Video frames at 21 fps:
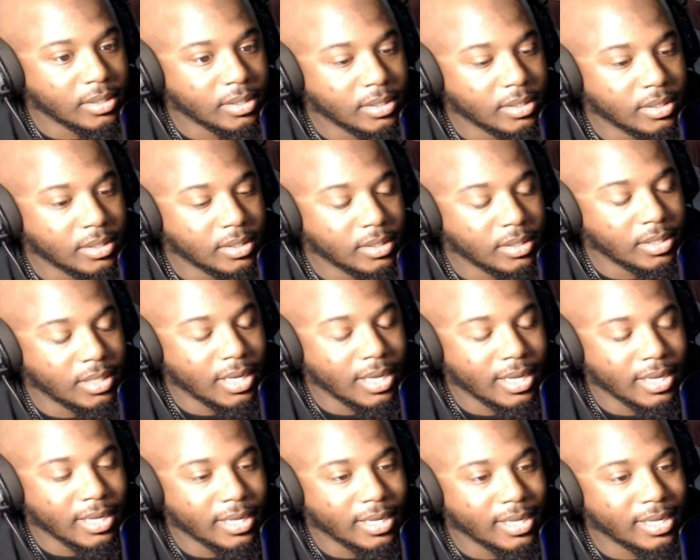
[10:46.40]

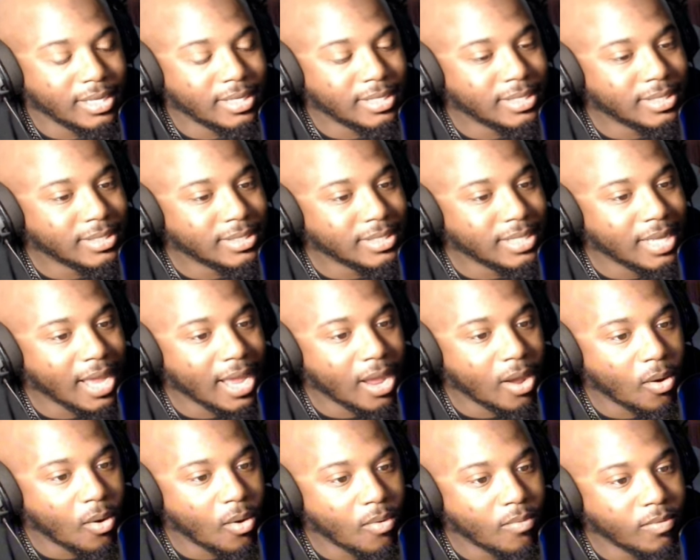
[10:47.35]
yeah, he just got
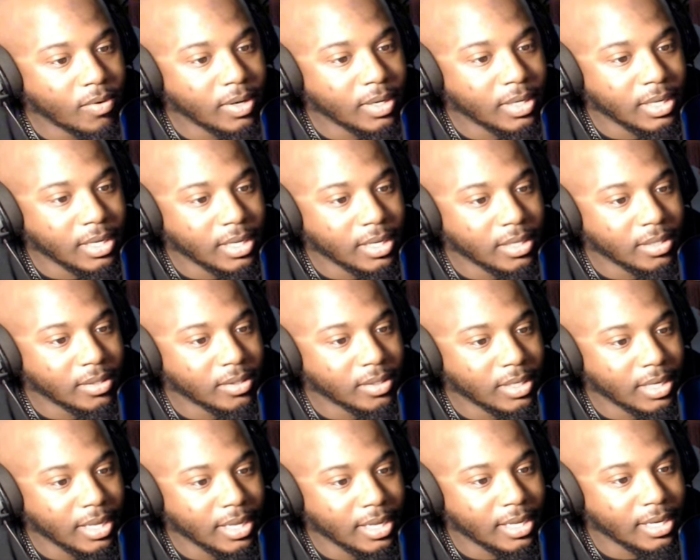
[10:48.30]
over in the other
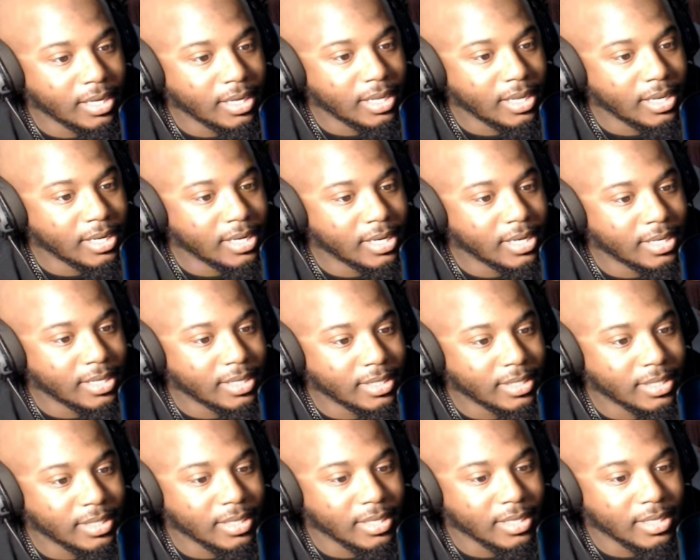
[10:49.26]
lane. He didn't,
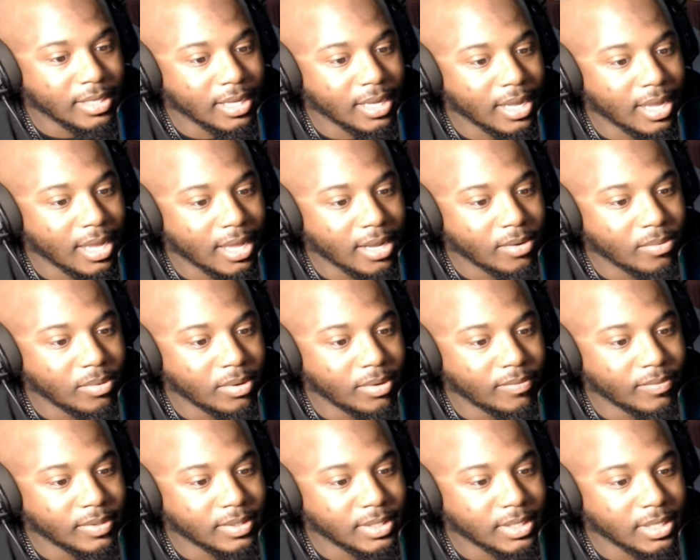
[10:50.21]
I don't
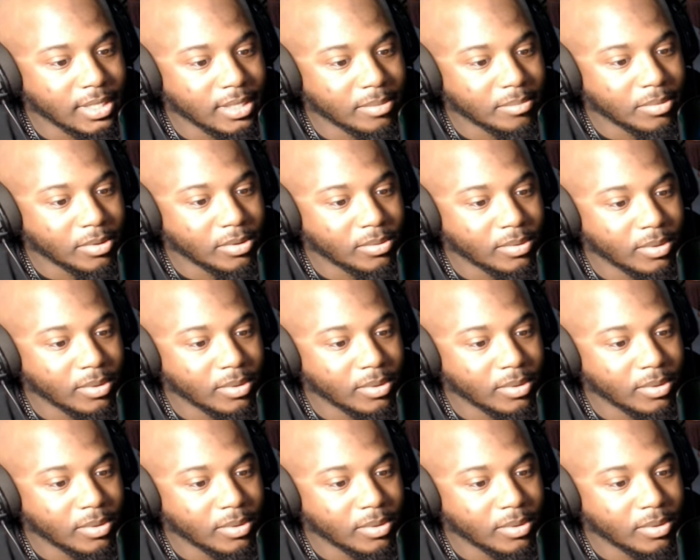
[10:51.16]
even see him do no